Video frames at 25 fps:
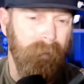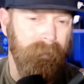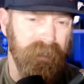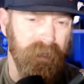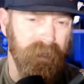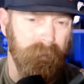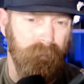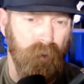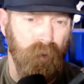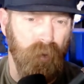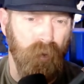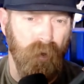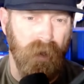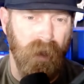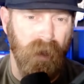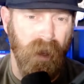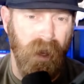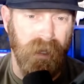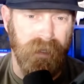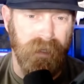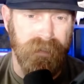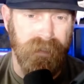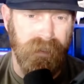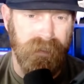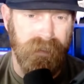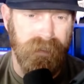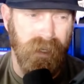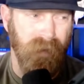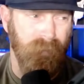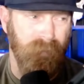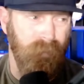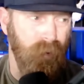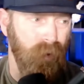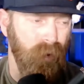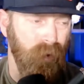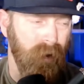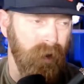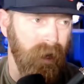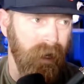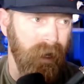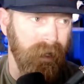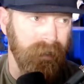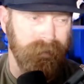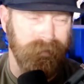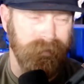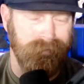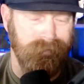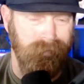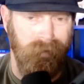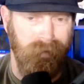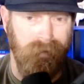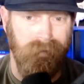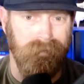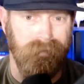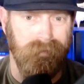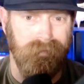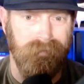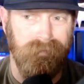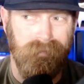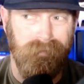a pool costs. Let's say a pool costs, I don't know,